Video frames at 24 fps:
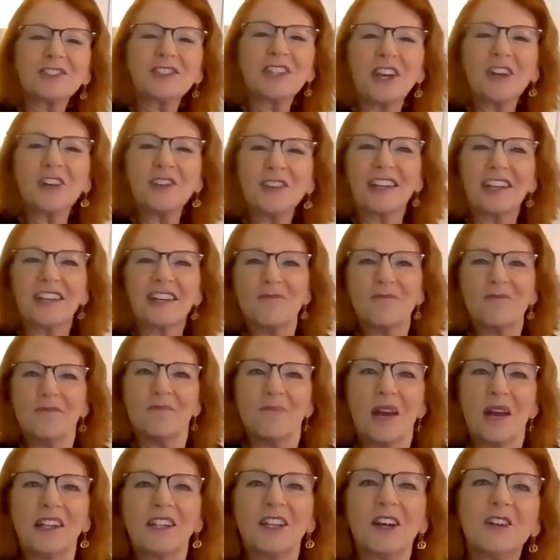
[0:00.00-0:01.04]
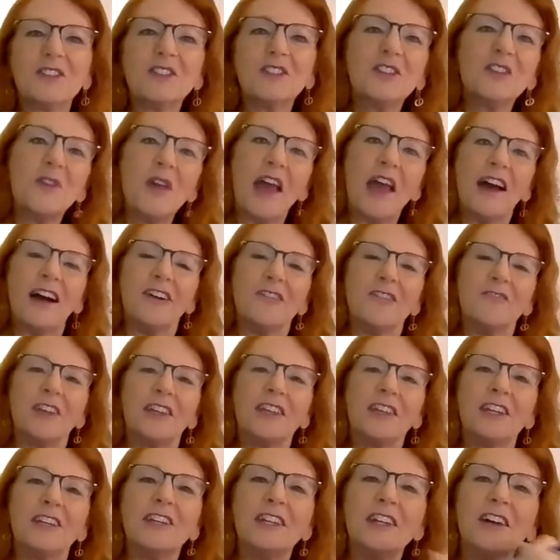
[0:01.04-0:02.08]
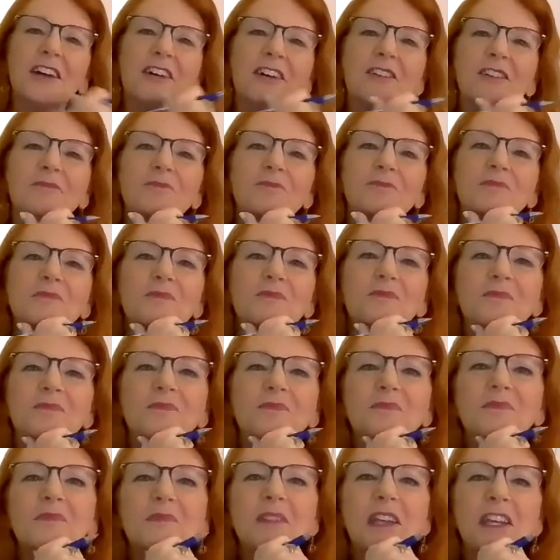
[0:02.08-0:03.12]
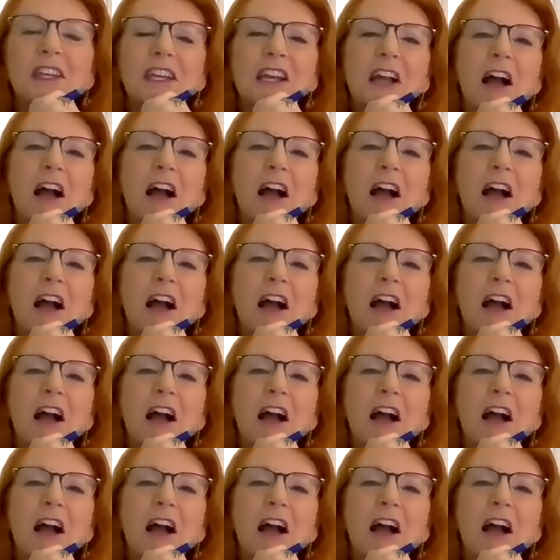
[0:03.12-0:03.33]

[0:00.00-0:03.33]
TonyBello, do you have any